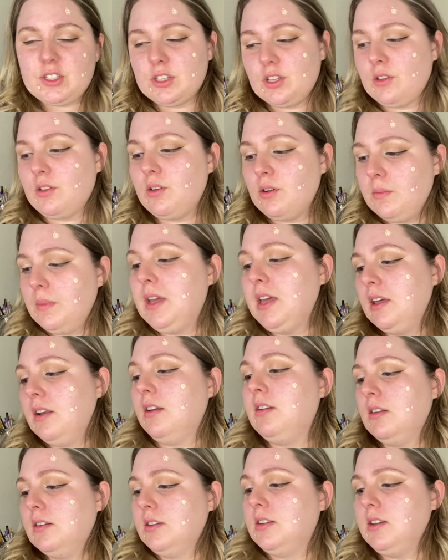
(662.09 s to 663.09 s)
a little bit
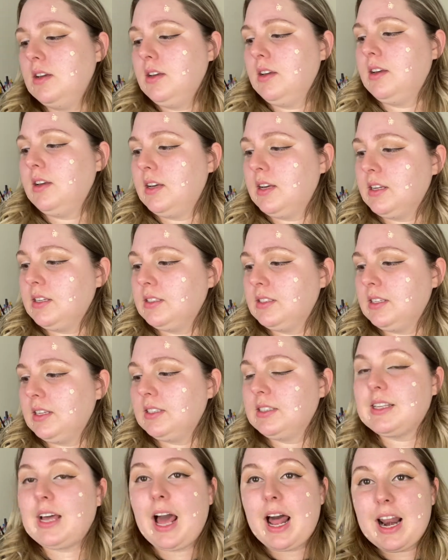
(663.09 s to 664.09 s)
because
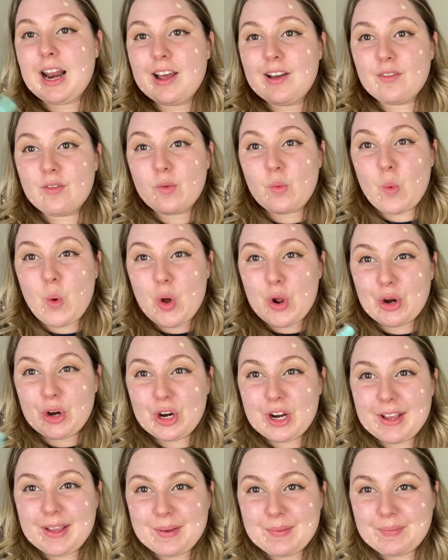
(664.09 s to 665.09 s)
it's kind of
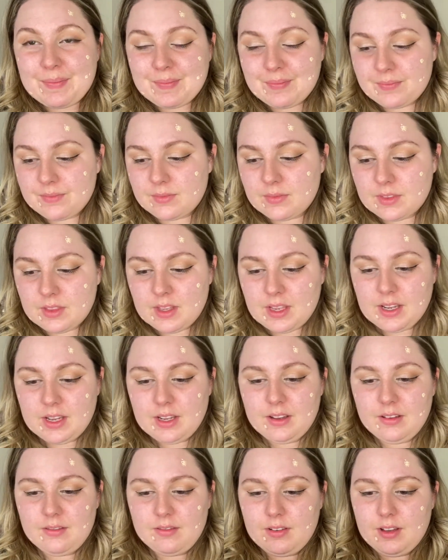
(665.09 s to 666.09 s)
watery.
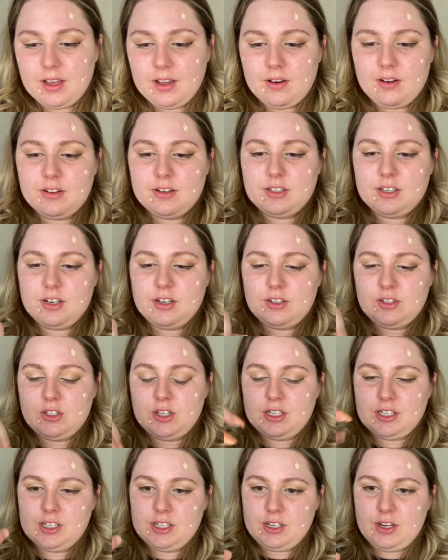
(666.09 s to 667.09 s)
Like, hang on, I'll
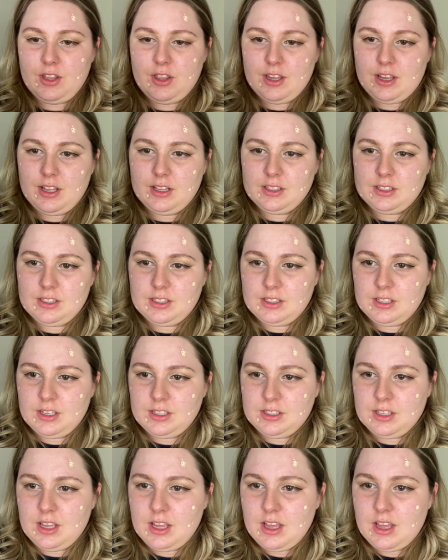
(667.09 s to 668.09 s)
try to show you the
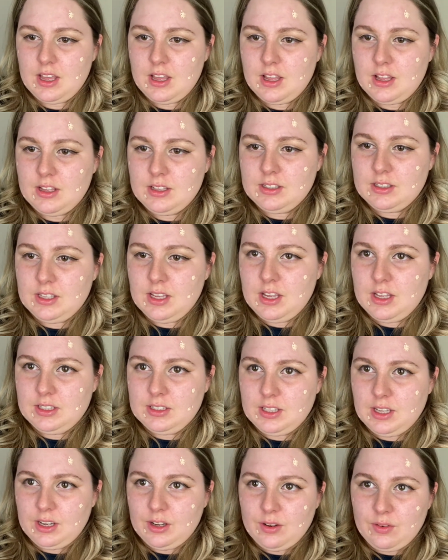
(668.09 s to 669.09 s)
consistency. See, it's
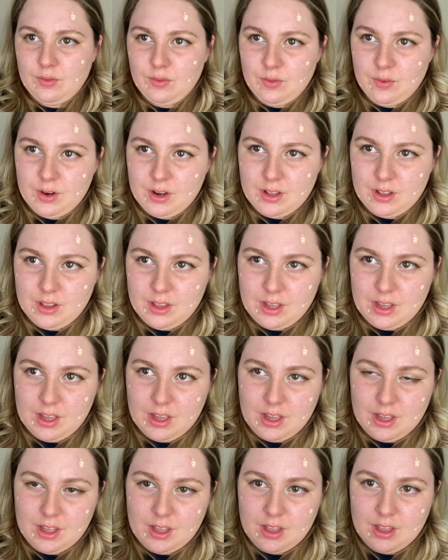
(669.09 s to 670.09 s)
like
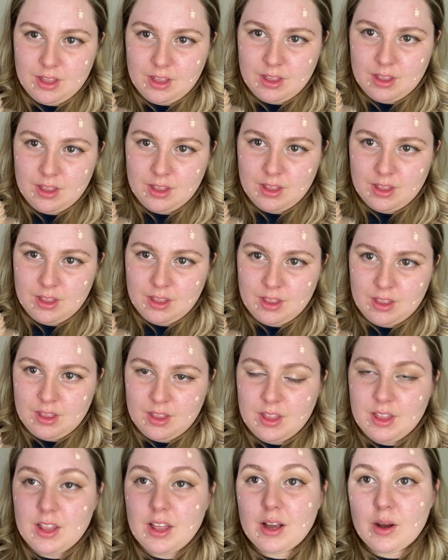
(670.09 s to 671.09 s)
really
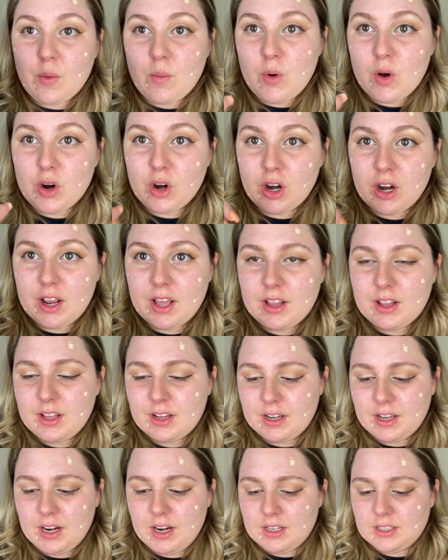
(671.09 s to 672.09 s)
like watery,
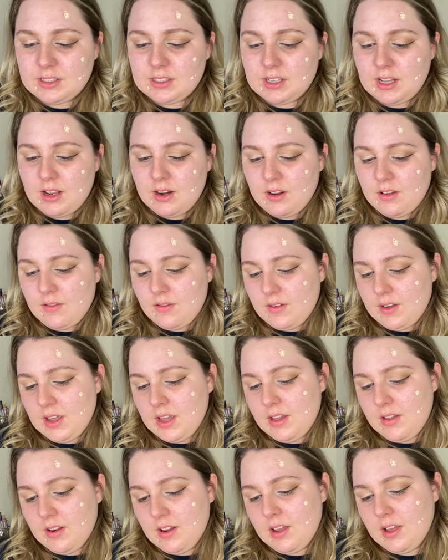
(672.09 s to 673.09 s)
like it has kind of
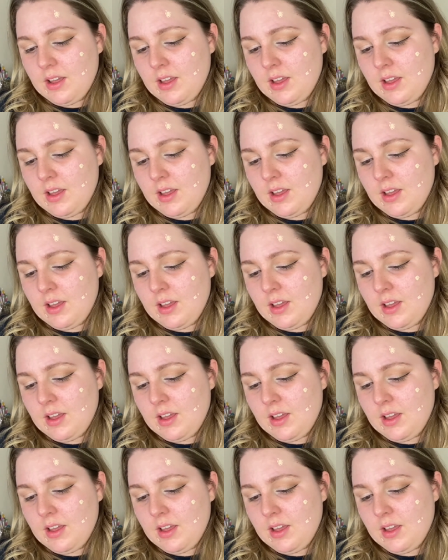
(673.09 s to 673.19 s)
it's